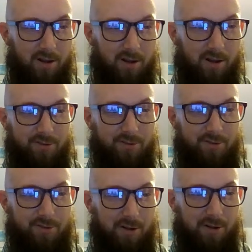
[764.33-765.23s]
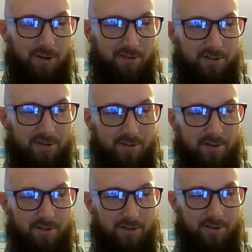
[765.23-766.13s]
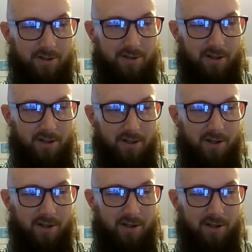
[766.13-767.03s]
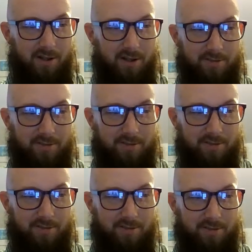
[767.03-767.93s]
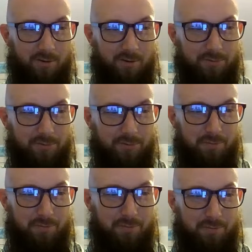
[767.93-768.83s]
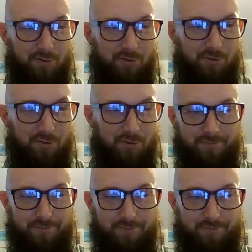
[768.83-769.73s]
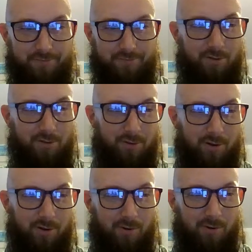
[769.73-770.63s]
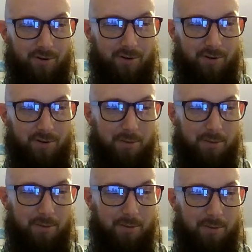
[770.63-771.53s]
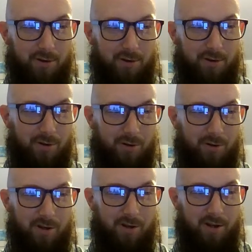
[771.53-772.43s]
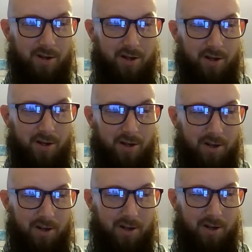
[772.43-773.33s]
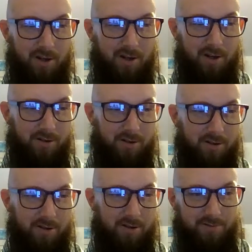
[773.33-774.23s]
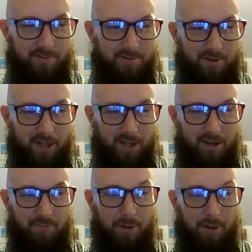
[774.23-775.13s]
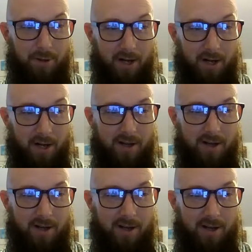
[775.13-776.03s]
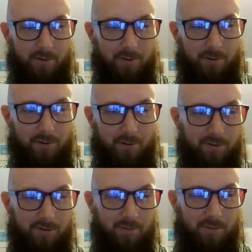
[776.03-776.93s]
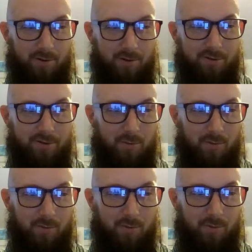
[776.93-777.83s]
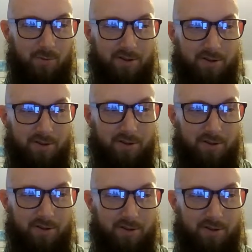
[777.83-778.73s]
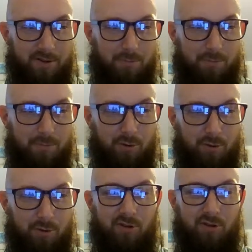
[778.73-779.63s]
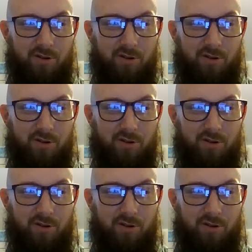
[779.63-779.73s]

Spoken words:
January 6th. And there's no special need to go into that because we all know uh, the FBI was the ones that pushed